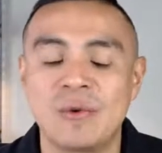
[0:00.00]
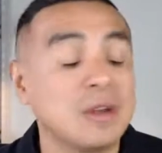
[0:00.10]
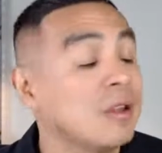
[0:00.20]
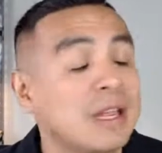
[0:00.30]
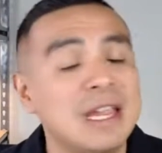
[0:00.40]
And
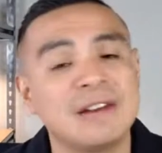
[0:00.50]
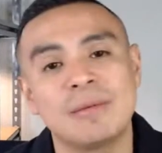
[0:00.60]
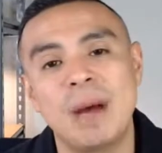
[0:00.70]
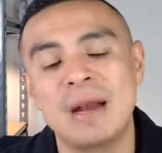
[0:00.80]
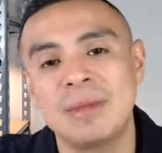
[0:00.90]
look, here's the
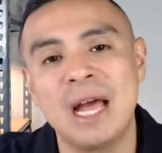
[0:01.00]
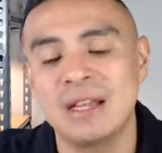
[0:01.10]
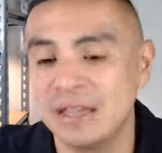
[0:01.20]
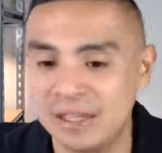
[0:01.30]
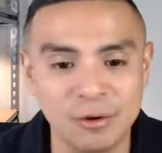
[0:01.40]
bottom
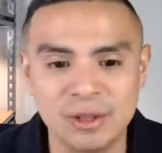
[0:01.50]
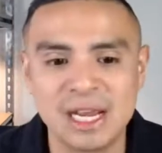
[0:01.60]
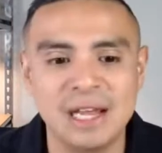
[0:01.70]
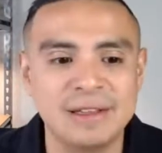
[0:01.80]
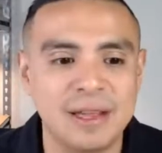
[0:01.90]
line. All the
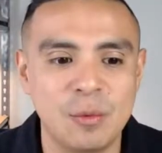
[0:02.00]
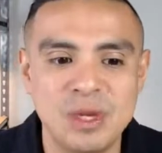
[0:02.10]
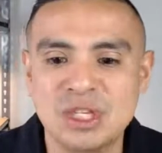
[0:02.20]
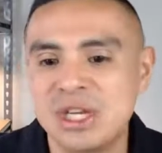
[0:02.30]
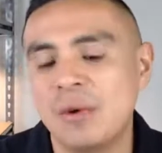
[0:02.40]
content that we
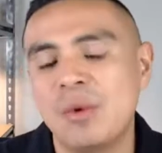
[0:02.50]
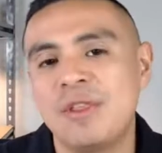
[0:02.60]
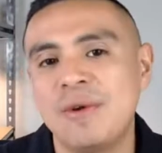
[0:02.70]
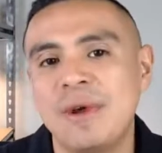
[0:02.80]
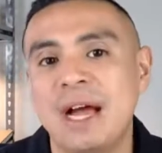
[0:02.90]
share with
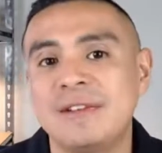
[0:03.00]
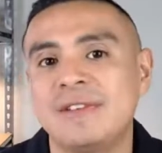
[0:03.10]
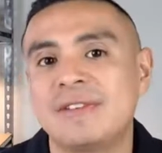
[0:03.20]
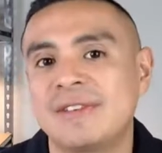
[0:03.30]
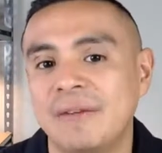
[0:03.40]
you guys
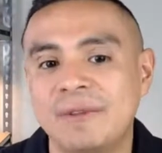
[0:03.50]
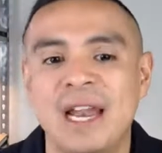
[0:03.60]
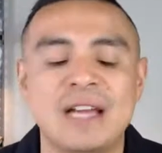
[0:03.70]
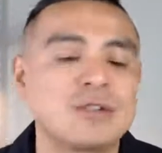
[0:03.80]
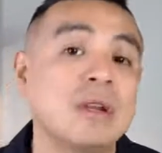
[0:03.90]
is stuff that
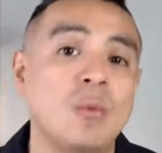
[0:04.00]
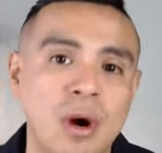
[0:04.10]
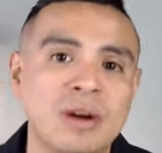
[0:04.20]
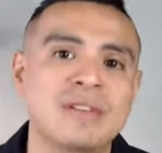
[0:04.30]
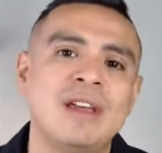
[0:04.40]
actually
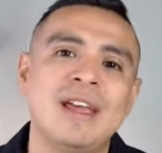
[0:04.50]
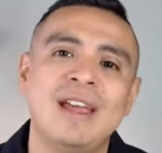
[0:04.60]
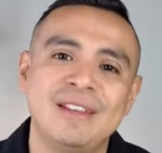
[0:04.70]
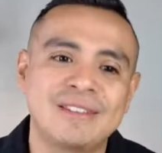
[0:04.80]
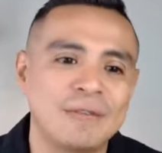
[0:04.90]
works.
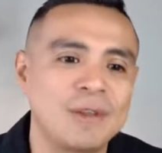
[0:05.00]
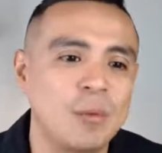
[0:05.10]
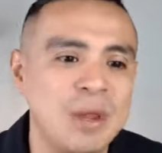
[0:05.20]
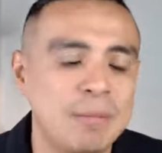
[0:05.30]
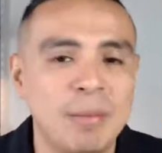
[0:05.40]
It's stuff that
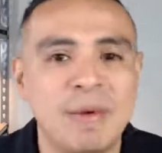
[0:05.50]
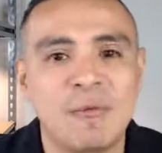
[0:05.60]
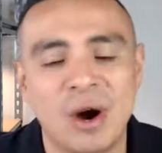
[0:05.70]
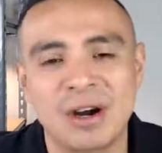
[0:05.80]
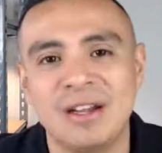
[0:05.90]
we implement
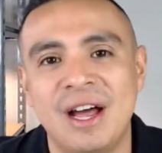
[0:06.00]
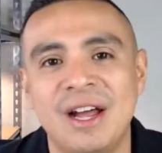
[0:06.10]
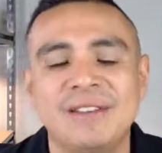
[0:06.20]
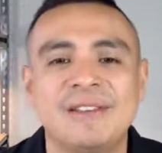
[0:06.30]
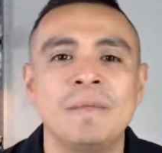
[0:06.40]
for our
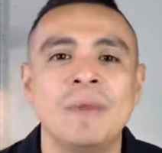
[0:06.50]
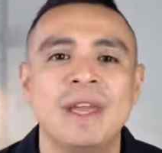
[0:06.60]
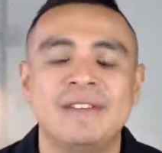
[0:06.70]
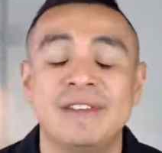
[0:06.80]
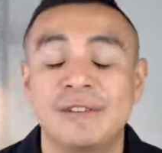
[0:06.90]
clients.
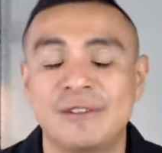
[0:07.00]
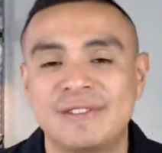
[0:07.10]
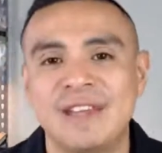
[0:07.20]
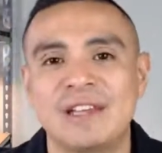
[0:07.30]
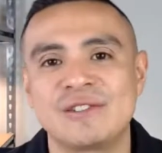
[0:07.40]
It's the
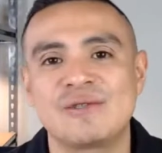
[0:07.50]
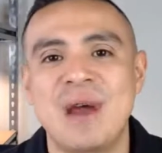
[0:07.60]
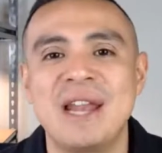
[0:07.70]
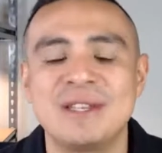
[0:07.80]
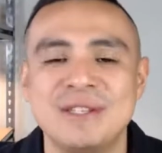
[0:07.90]
success
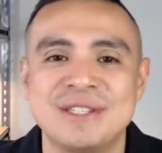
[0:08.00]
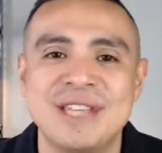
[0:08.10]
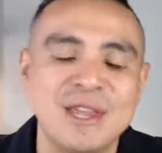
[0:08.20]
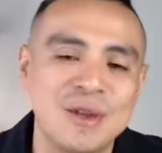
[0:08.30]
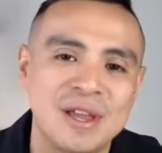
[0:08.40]
strategies that
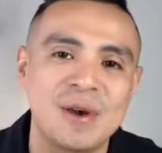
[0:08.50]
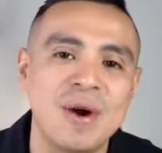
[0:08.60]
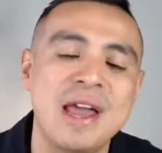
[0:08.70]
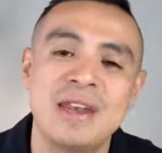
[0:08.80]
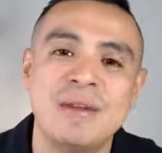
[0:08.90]
you can go
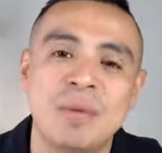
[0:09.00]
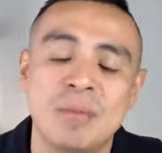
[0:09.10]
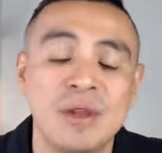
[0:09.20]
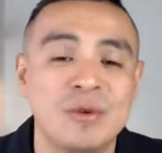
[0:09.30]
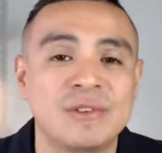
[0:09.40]
ahead and
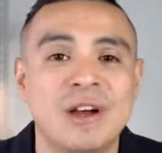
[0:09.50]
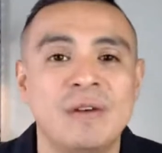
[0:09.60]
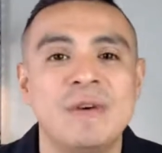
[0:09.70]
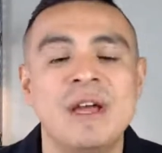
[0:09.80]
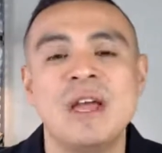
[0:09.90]
implement
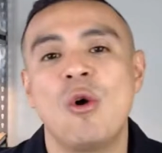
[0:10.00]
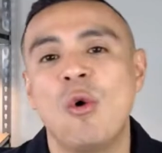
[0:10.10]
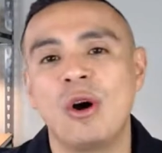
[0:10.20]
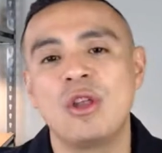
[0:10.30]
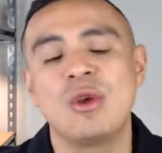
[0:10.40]
yourself,
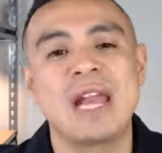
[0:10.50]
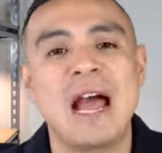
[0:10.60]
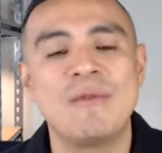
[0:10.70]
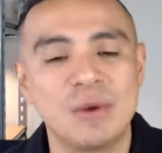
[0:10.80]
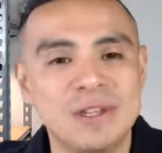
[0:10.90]
or you can
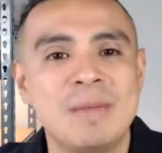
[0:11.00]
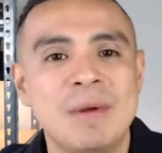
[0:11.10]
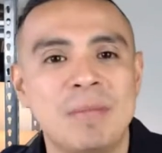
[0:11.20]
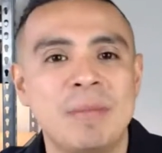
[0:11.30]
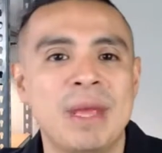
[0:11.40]
have your team
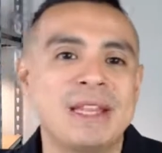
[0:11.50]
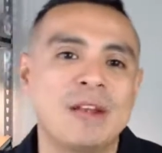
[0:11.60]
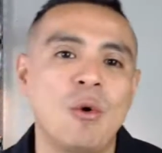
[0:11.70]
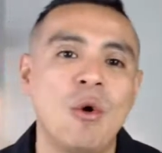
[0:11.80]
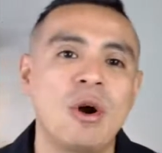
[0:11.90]
implemented,
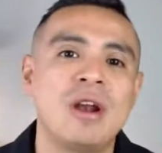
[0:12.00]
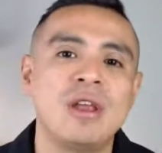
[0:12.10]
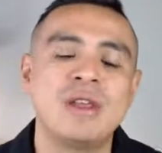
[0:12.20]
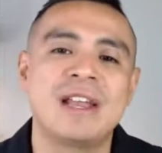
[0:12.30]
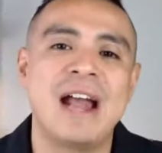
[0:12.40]
or
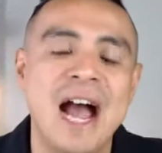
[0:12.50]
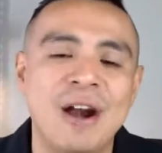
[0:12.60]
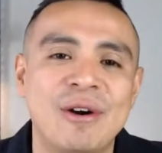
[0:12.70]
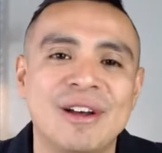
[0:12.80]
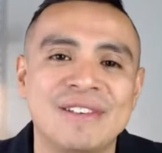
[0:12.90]
you can
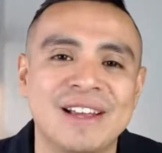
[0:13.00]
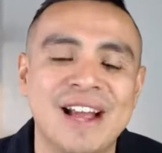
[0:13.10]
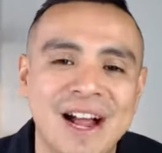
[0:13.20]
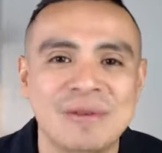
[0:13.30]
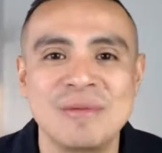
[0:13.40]
hire us at
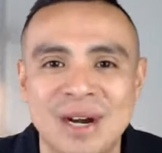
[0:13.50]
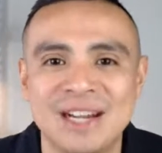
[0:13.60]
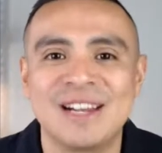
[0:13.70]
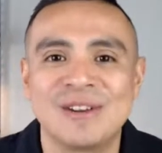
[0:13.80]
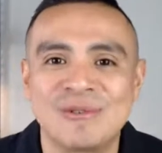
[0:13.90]

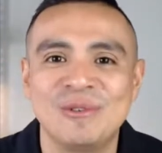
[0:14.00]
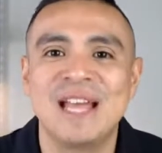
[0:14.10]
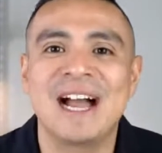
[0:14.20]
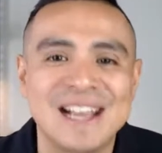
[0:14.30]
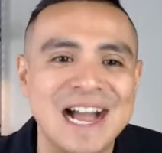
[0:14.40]

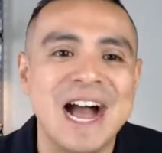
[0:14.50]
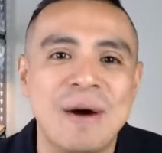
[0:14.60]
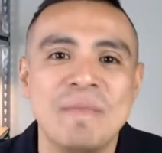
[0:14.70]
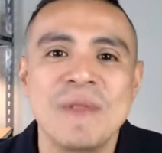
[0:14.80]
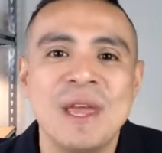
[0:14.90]

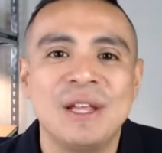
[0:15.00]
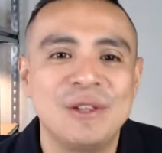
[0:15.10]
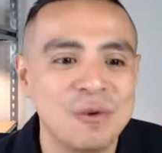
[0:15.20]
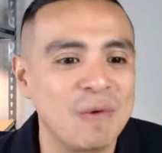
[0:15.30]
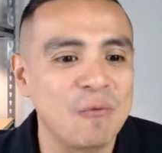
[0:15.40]
concretemarketingcrew.com to
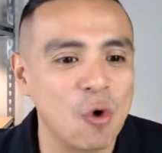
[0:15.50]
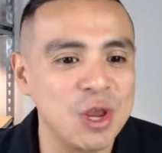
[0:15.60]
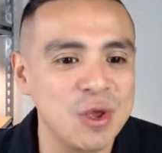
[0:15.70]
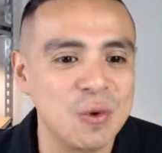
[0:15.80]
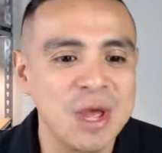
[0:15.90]
do it for
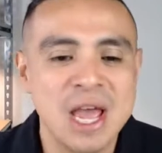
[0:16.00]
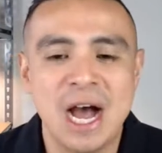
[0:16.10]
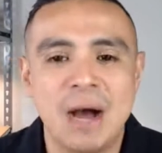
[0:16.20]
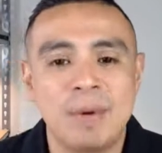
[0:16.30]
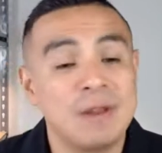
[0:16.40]
you.
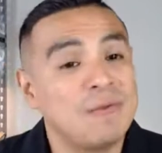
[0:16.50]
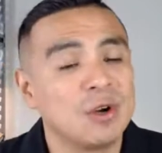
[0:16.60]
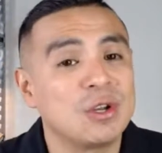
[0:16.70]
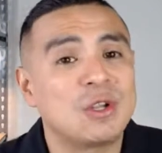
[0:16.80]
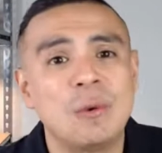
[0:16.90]
But if you're
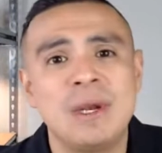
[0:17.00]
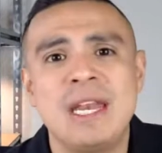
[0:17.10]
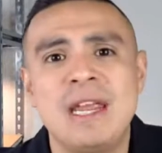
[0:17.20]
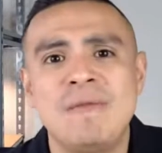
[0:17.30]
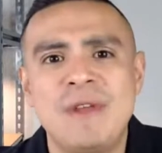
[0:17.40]
tuning
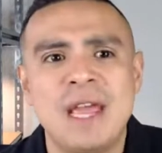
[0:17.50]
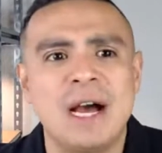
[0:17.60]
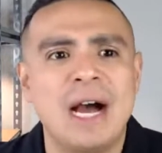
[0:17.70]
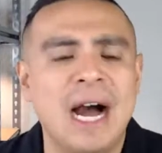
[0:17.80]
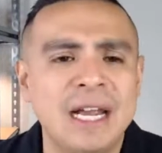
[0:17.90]
in
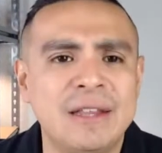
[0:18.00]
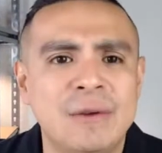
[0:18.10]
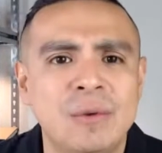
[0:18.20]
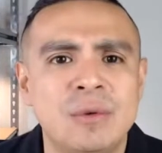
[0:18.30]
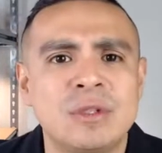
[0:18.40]
via
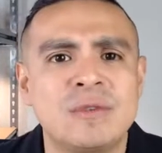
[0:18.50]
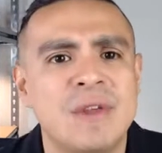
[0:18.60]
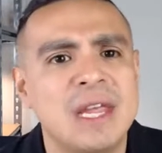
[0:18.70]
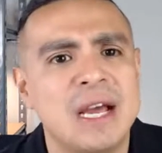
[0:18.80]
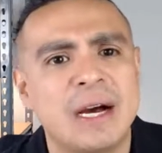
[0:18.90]
iTunes,
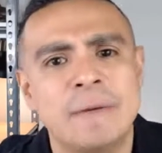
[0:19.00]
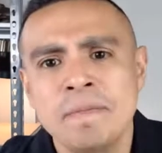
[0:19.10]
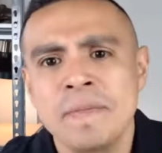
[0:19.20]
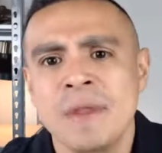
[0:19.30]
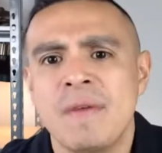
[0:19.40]

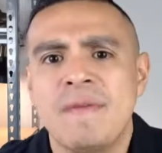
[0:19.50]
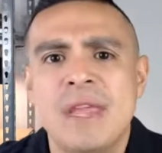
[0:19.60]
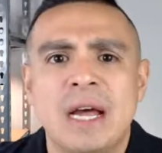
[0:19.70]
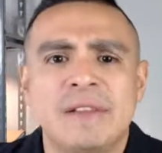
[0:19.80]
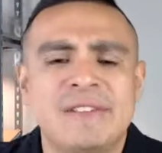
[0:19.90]

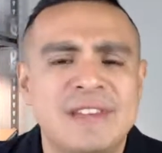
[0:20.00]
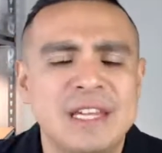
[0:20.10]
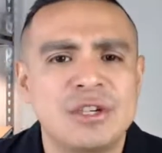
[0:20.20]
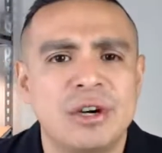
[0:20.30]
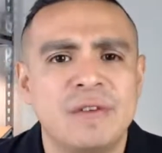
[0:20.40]
via
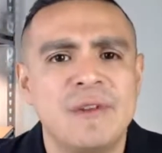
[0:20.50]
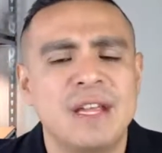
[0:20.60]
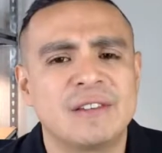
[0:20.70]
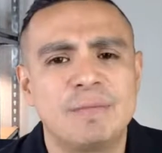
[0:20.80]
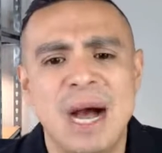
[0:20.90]
Stitcher, via
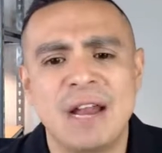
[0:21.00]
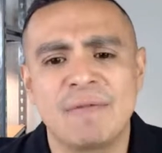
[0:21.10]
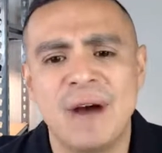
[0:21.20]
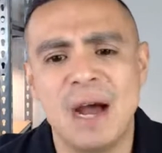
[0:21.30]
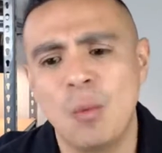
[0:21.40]

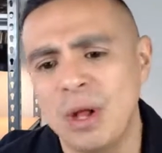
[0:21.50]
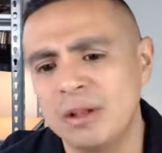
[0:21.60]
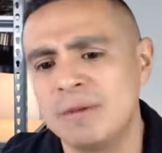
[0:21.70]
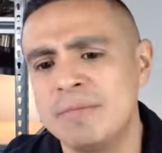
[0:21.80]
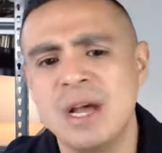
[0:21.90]
Spotify,
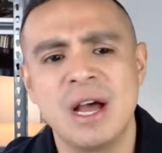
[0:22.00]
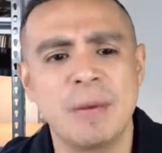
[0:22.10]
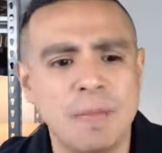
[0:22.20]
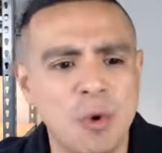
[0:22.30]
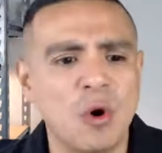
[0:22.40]
welcome
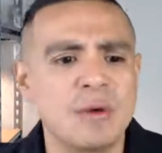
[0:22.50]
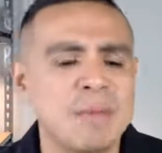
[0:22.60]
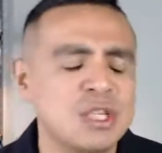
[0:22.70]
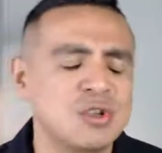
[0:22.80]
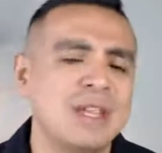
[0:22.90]
aboard.
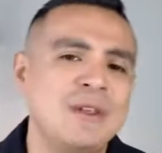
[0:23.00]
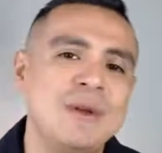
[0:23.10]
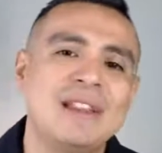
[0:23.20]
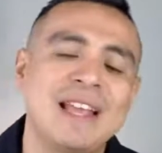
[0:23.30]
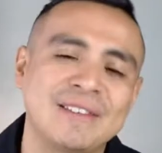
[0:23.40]
Make sure that you
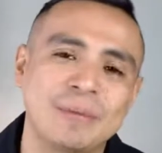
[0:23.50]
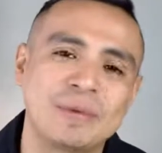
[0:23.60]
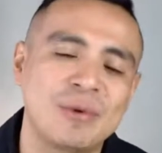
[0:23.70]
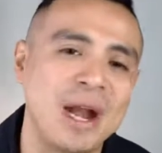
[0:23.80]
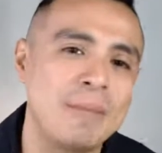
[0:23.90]
hit that
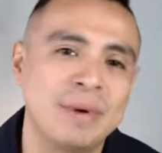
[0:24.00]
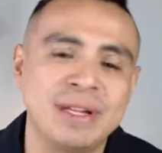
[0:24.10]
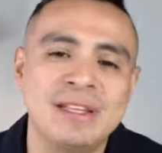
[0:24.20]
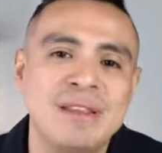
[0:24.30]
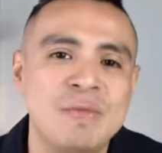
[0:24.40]
subscribe
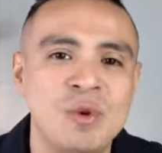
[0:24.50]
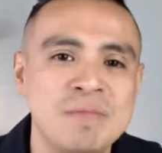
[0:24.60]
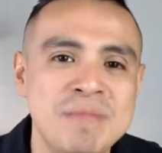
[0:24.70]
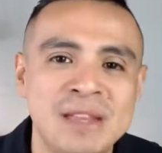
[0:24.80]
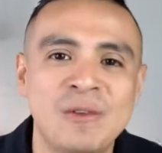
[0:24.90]
button. It would
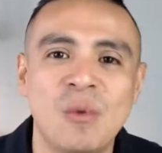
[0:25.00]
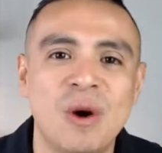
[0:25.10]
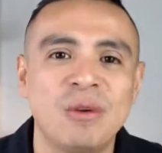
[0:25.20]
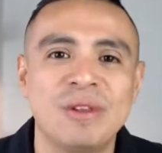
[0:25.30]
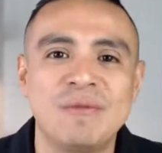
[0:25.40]
mean the
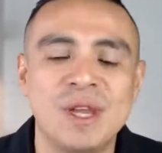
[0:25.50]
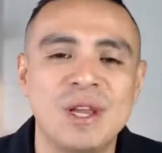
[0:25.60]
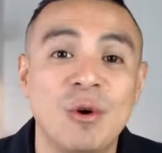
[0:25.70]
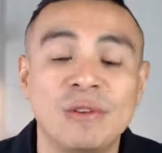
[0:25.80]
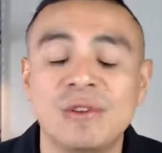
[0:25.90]
world if you could
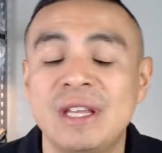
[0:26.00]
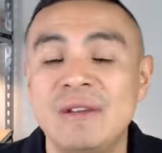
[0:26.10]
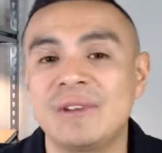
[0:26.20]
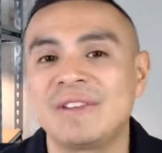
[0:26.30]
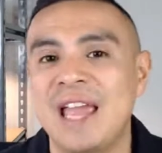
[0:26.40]
also leave
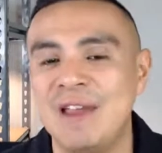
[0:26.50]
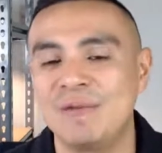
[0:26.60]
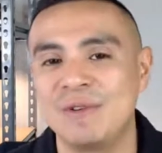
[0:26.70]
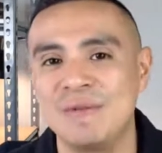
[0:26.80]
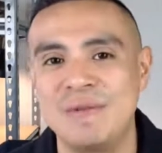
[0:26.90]
us a
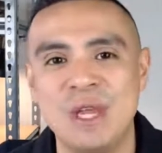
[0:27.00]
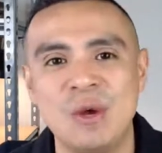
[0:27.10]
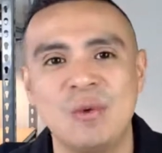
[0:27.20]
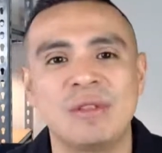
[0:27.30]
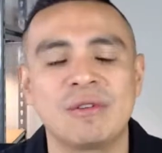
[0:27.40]

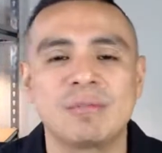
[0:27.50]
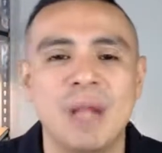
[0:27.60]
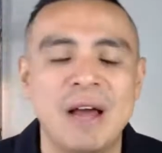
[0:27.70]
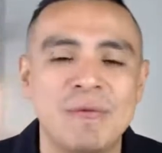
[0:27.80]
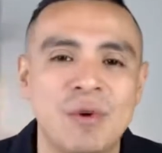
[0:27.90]
review in those
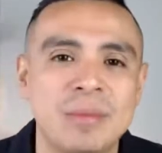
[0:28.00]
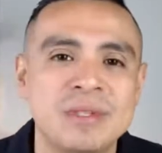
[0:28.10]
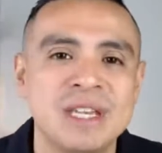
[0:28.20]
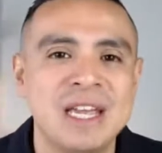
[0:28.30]
platforms.